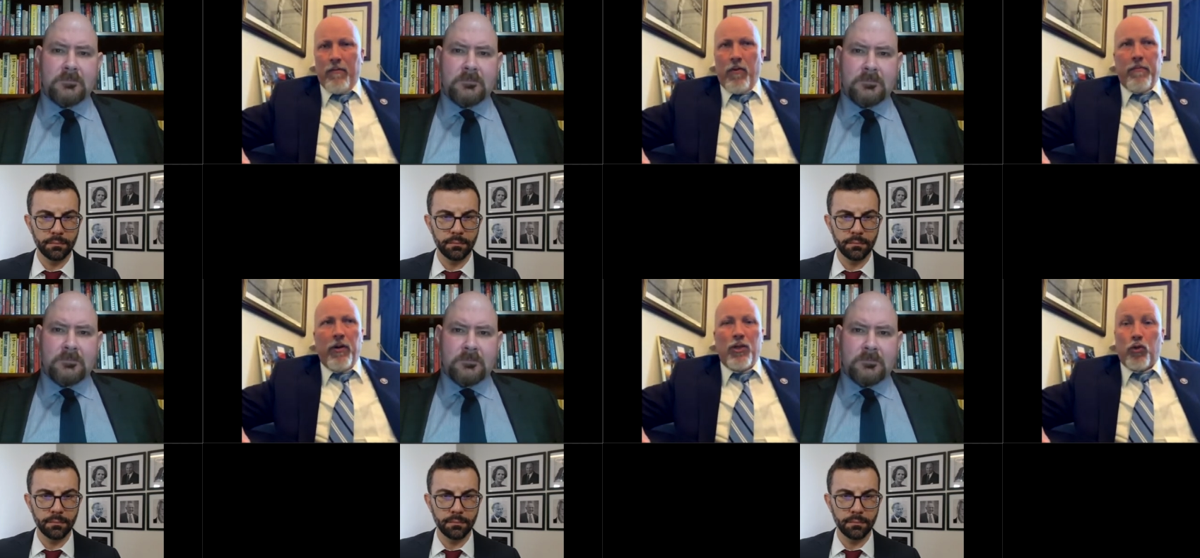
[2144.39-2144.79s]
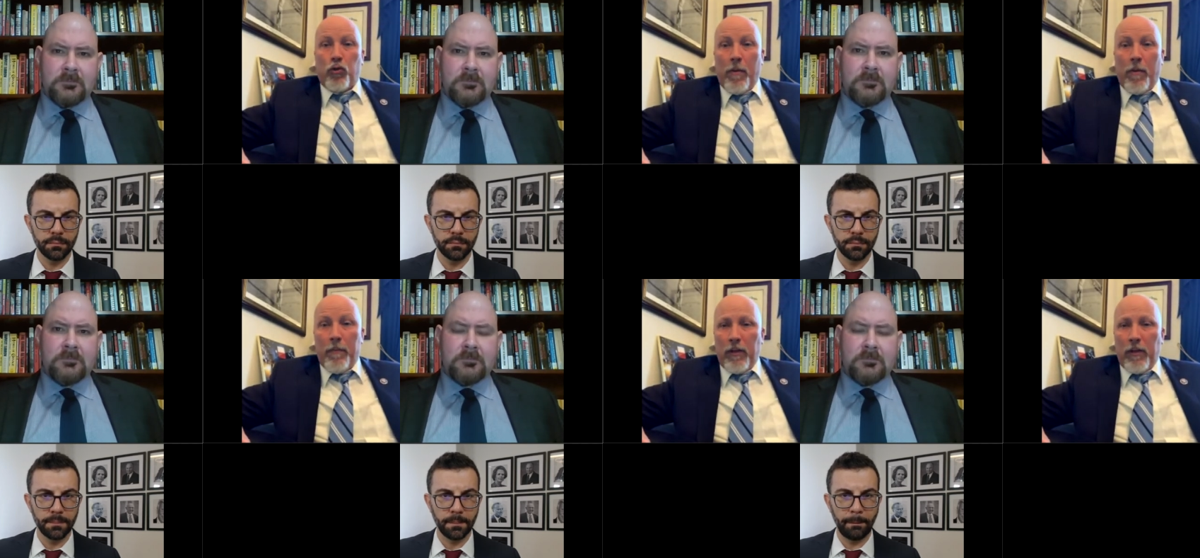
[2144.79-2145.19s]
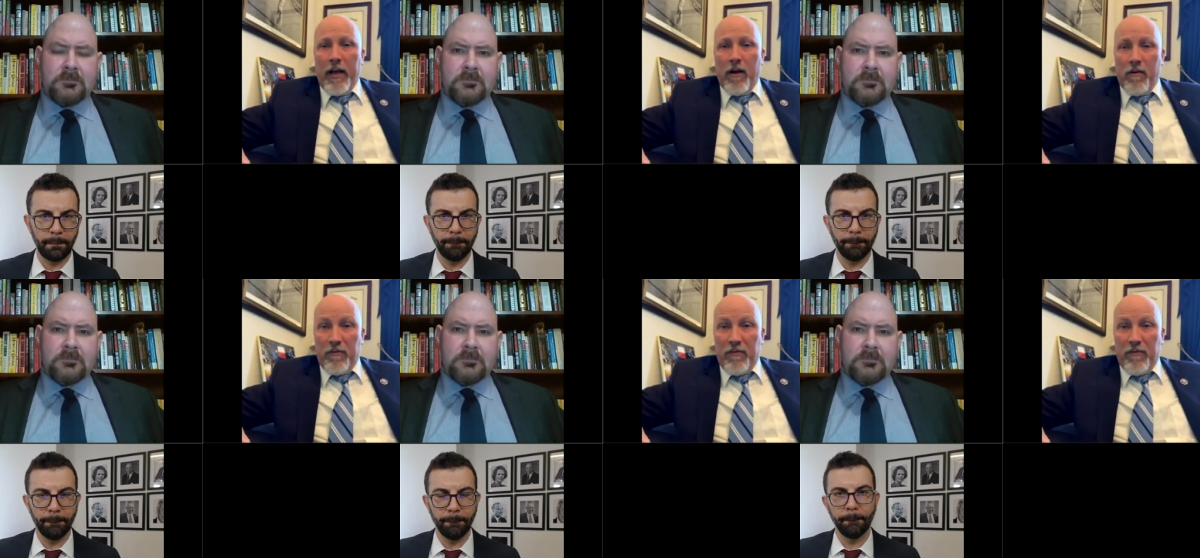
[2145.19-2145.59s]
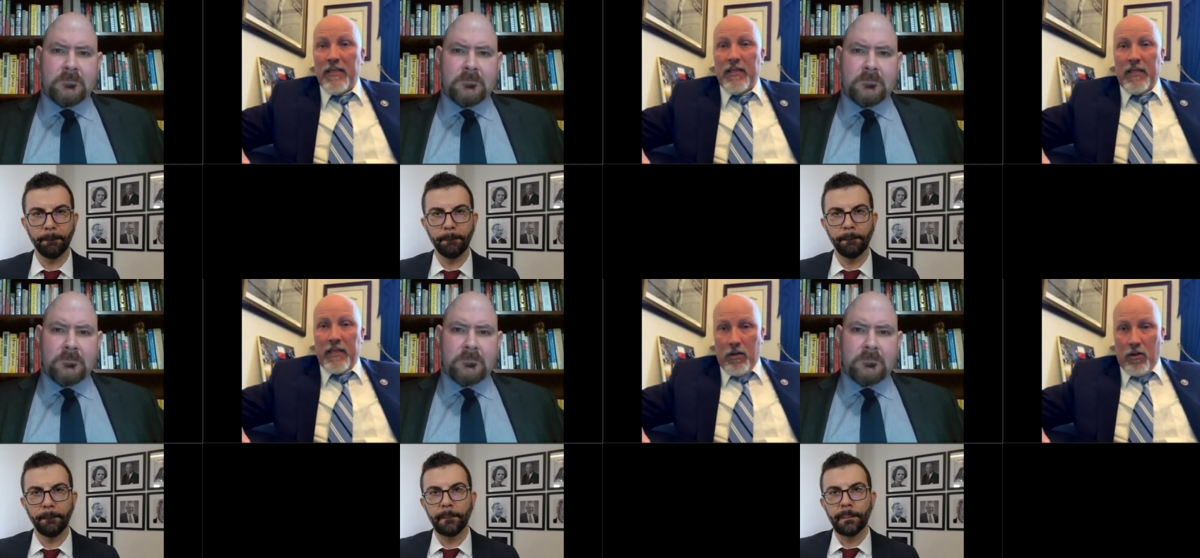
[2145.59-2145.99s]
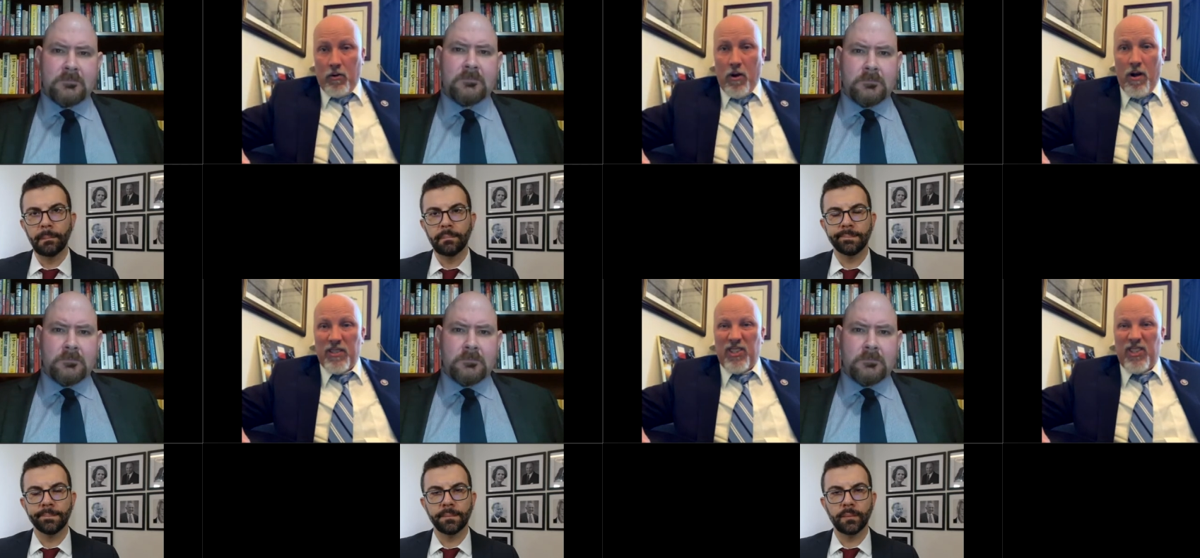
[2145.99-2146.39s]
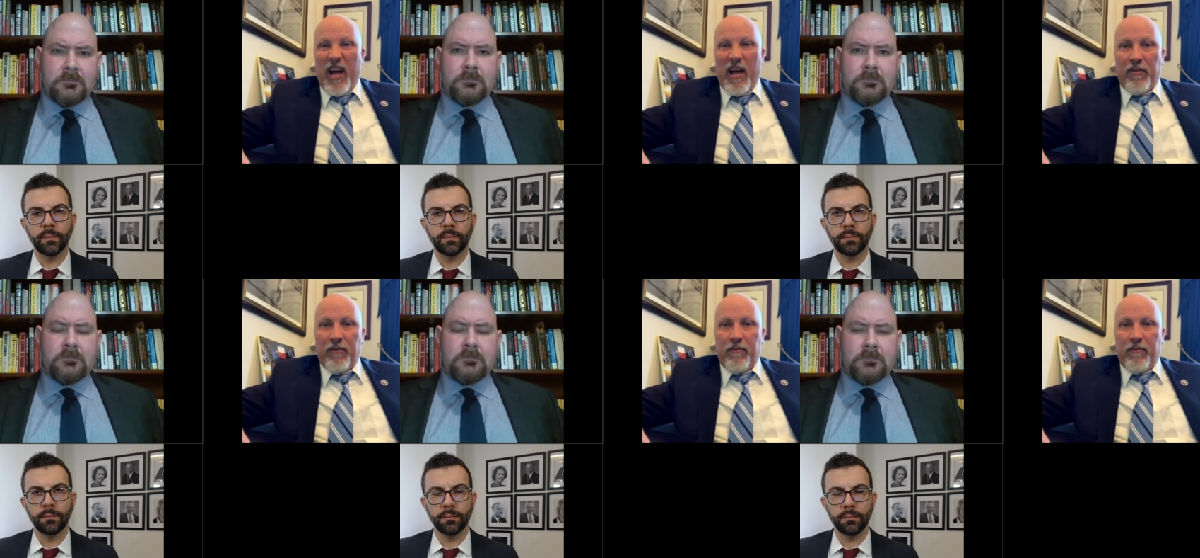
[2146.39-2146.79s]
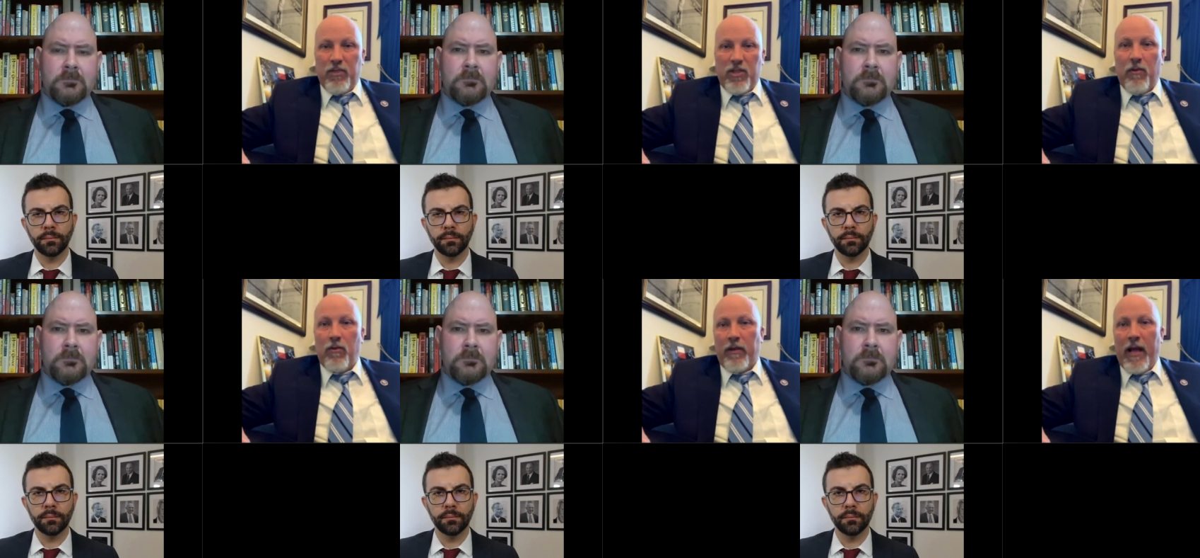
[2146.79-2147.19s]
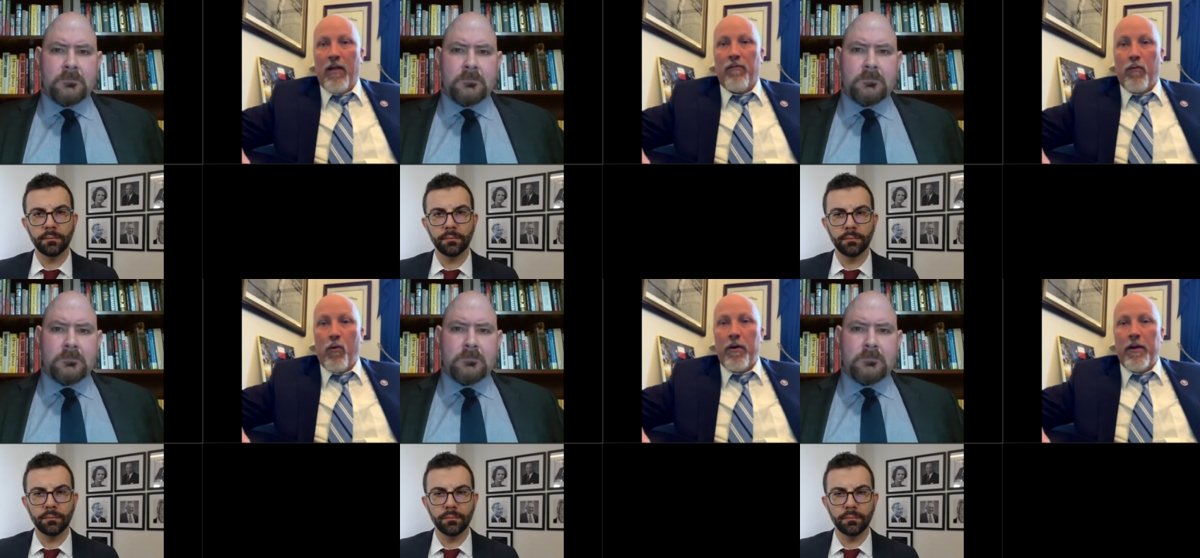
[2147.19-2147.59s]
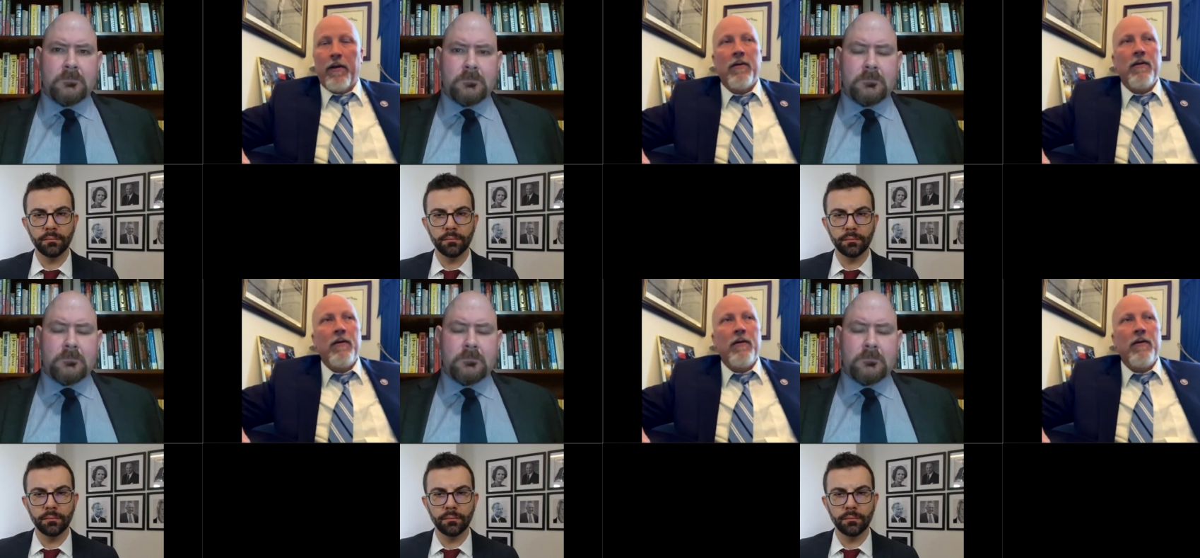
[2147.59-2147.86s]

Speaker 1: we put in triple layer fencing across South Southern California.